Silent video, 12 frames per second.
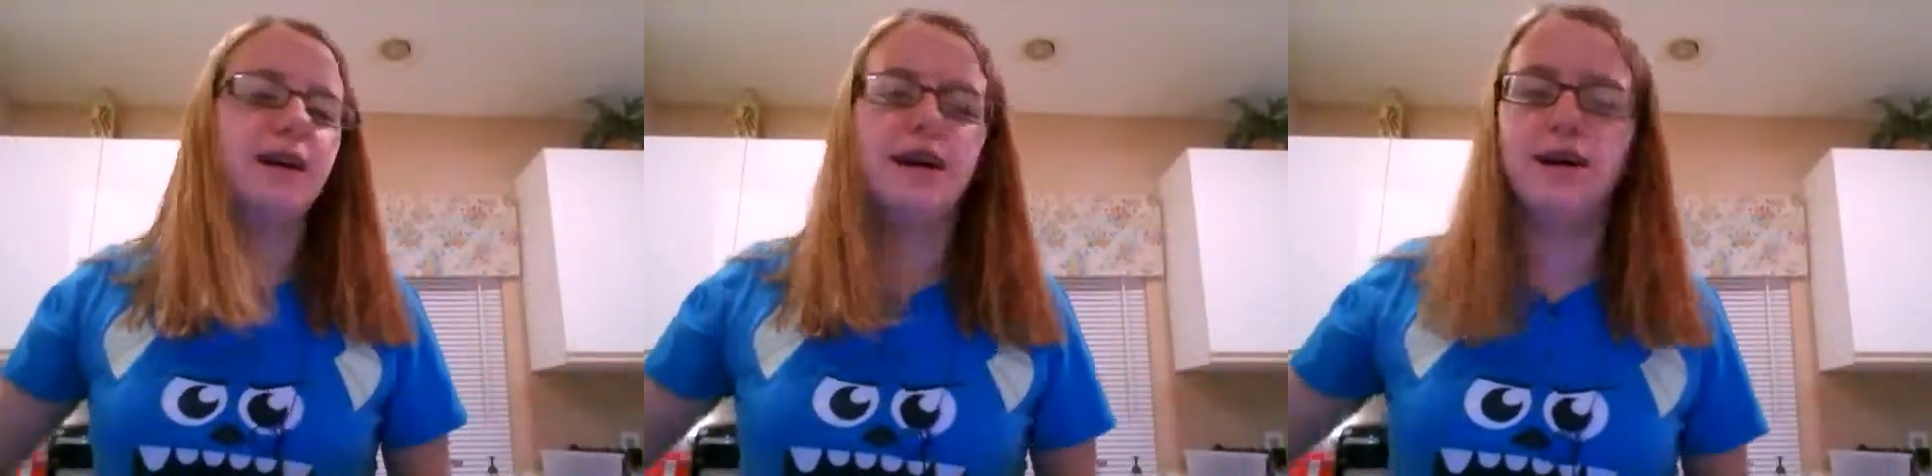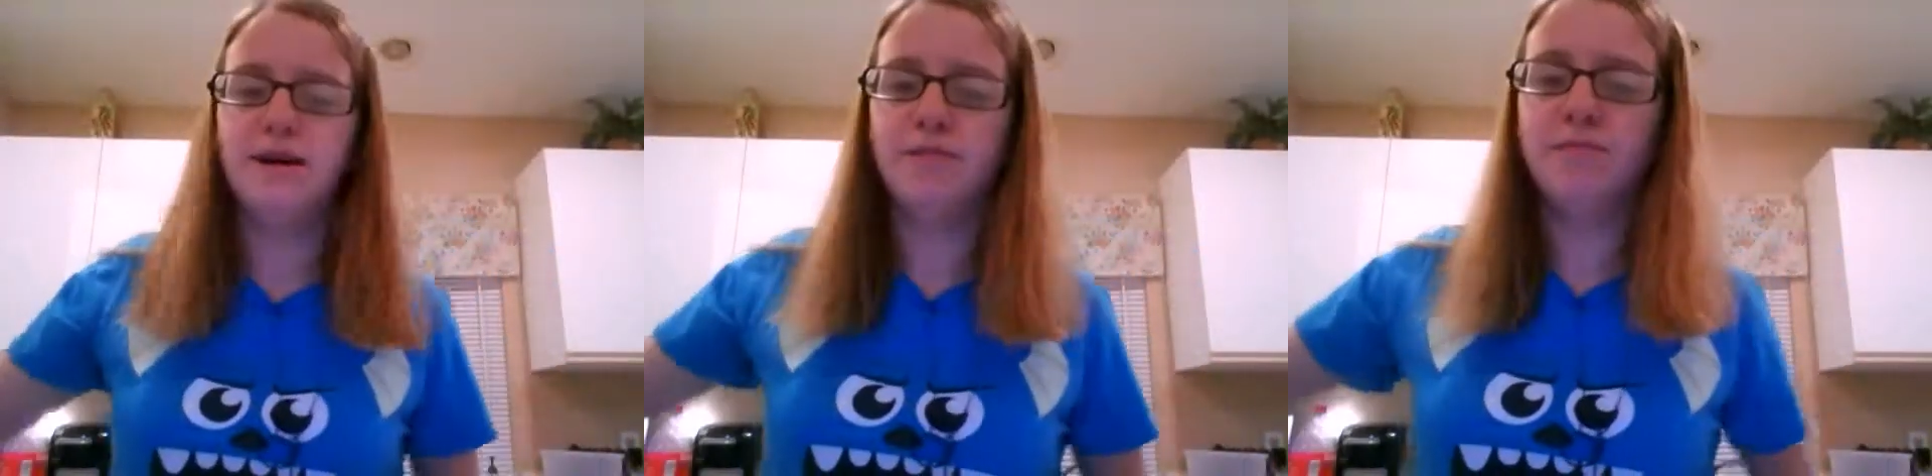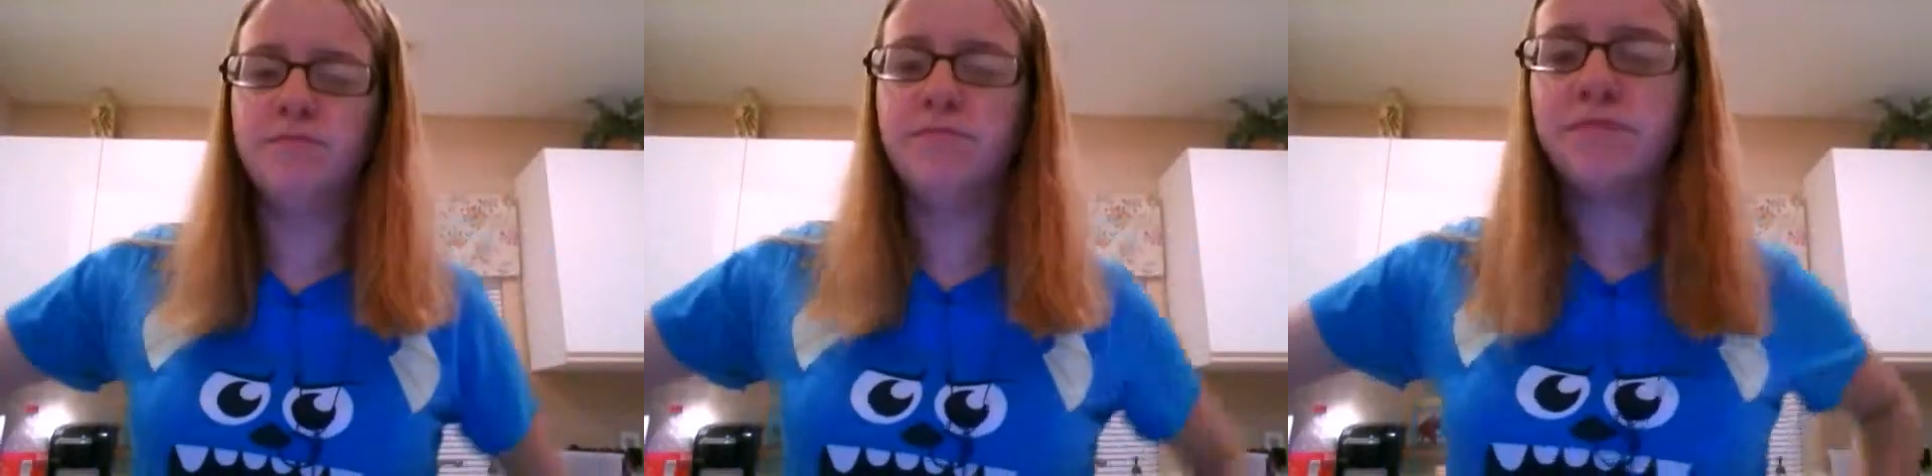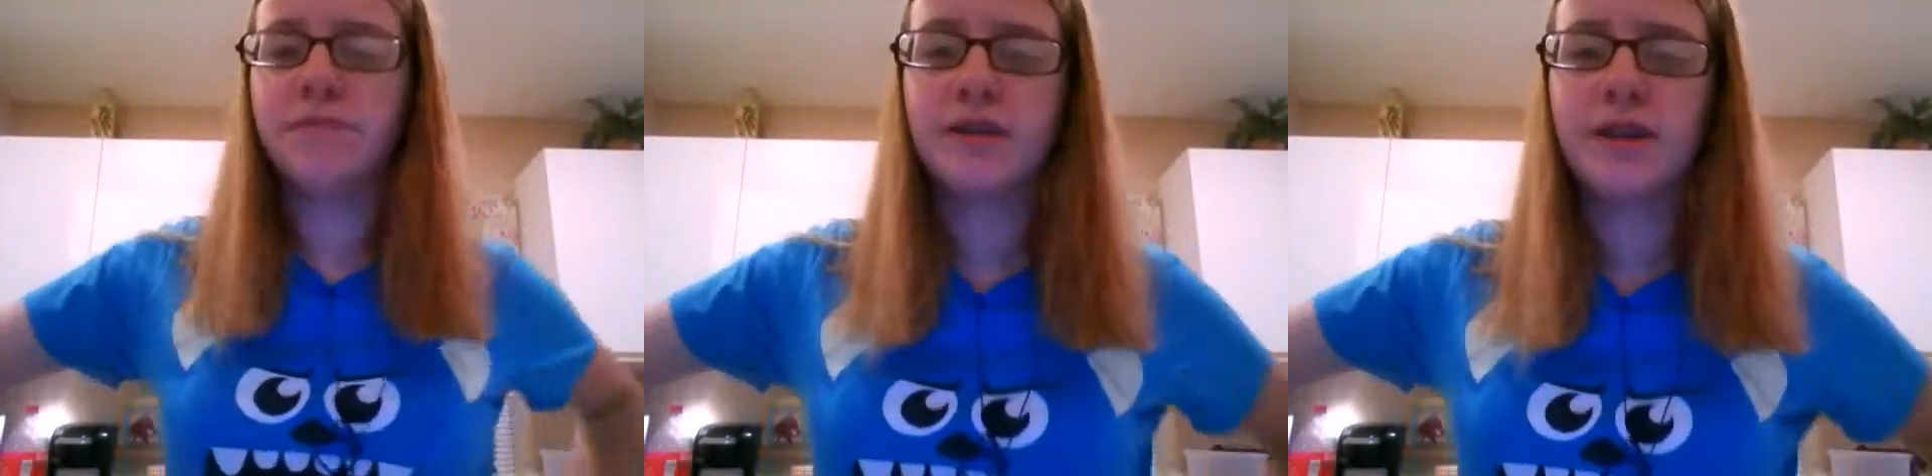So
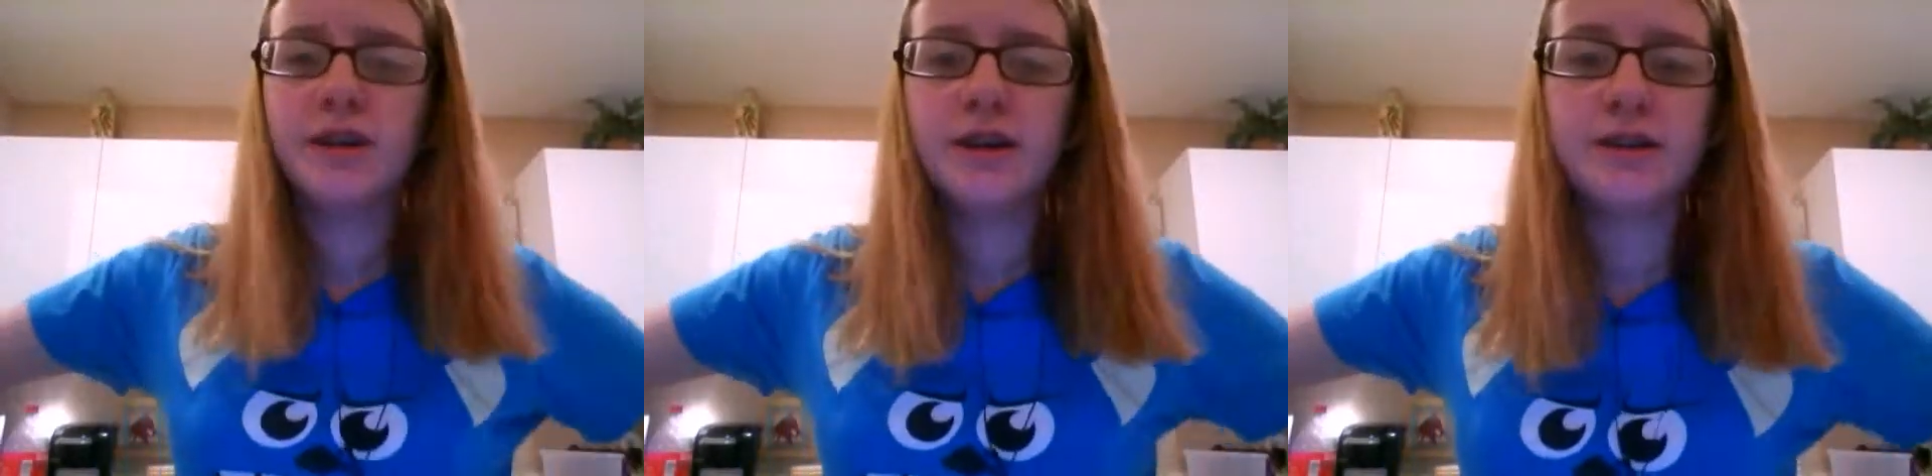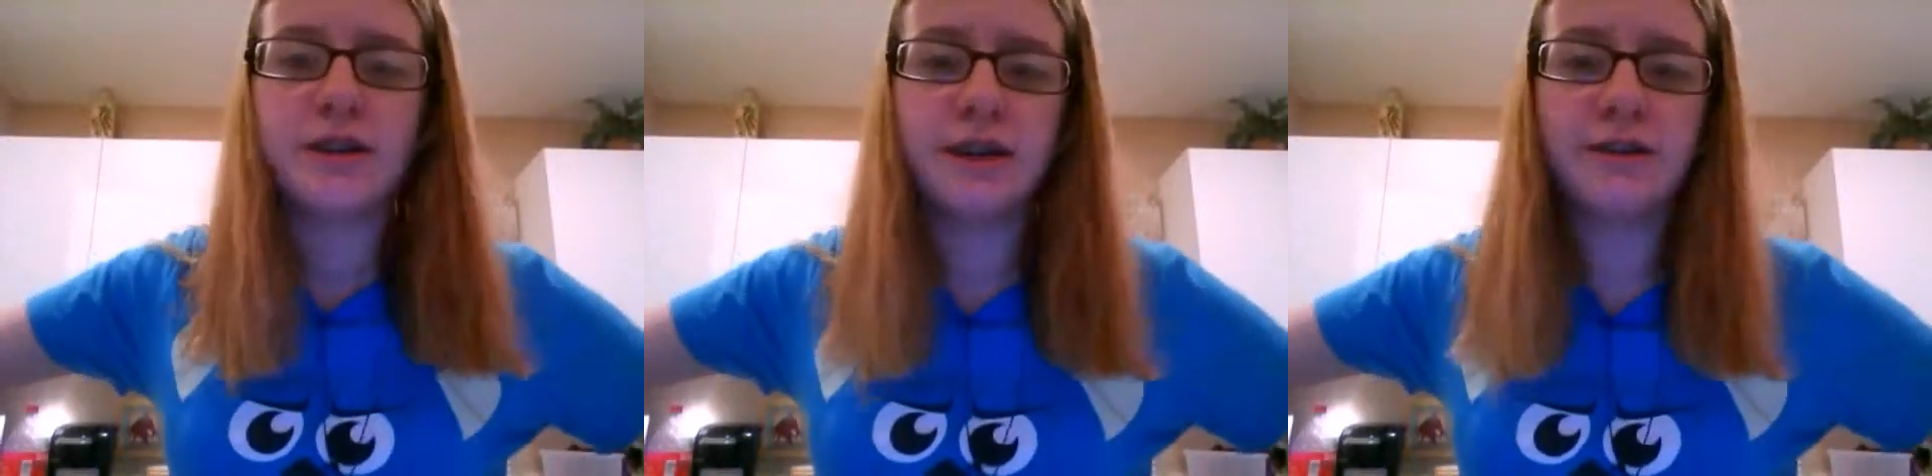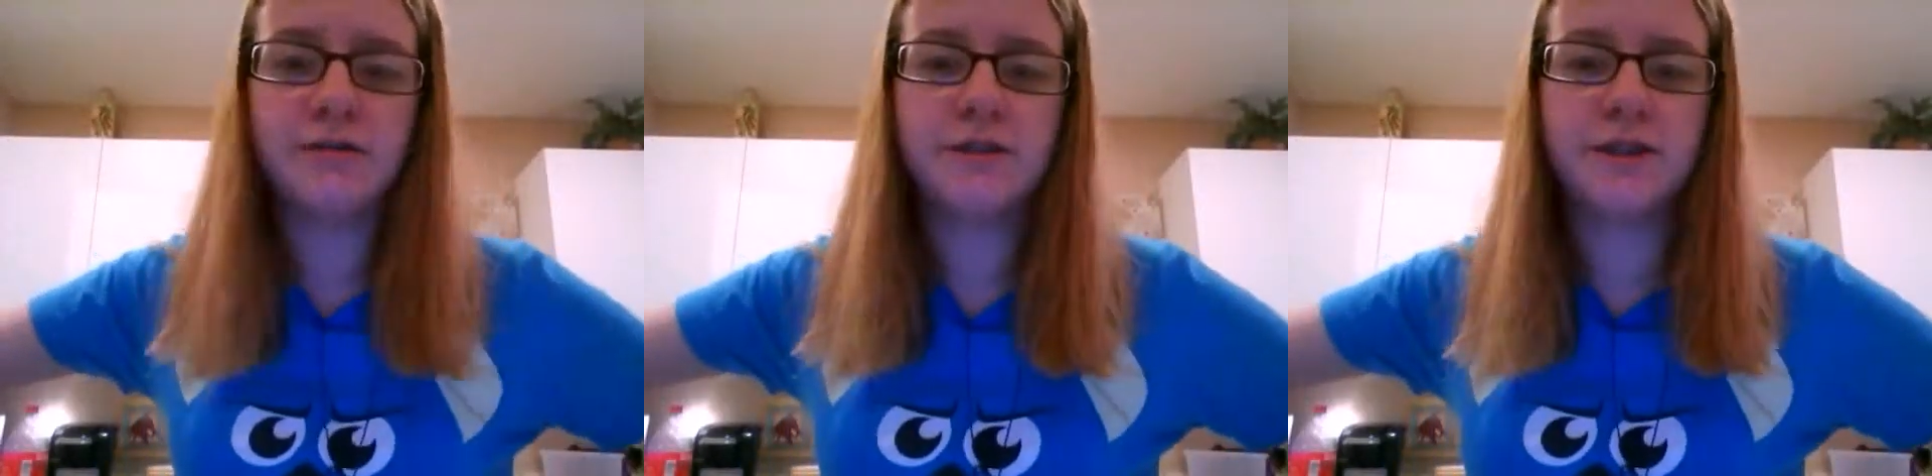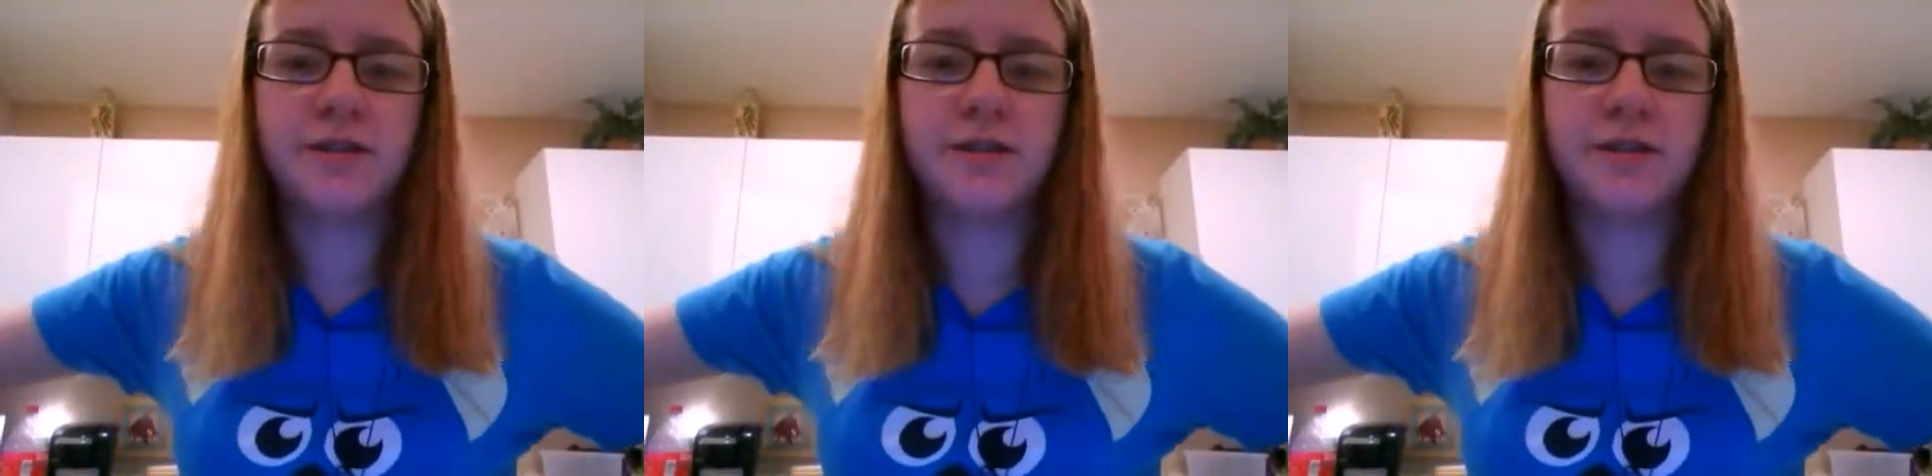I don't know what